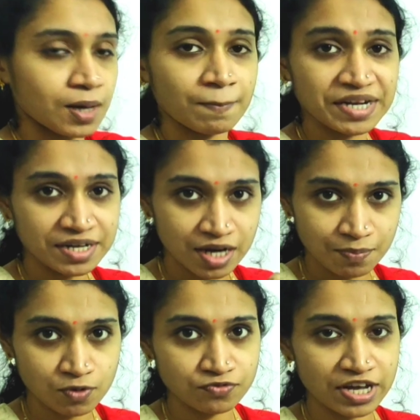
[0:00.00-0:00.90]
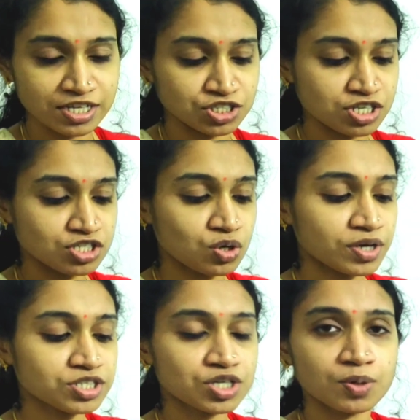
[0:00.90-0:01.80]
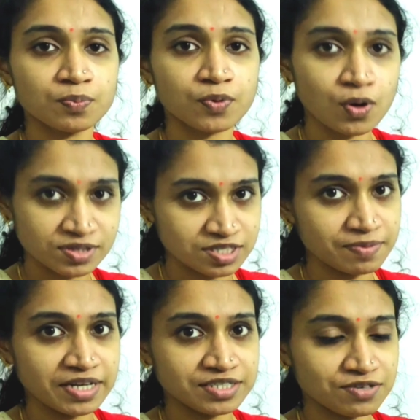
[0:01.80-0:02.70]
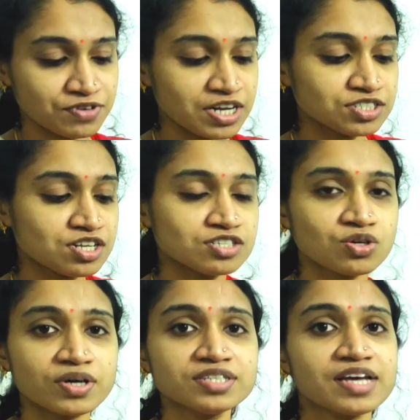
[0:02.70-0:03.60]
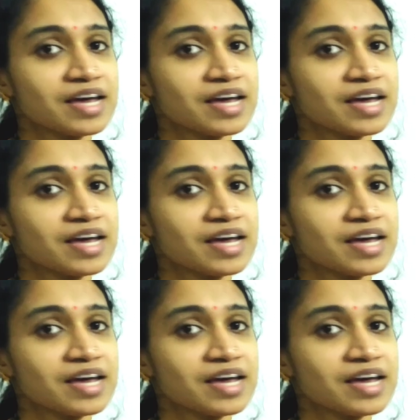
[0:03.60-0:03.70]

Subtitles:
metacarpophalangeal joint, proximal interphalangeal joint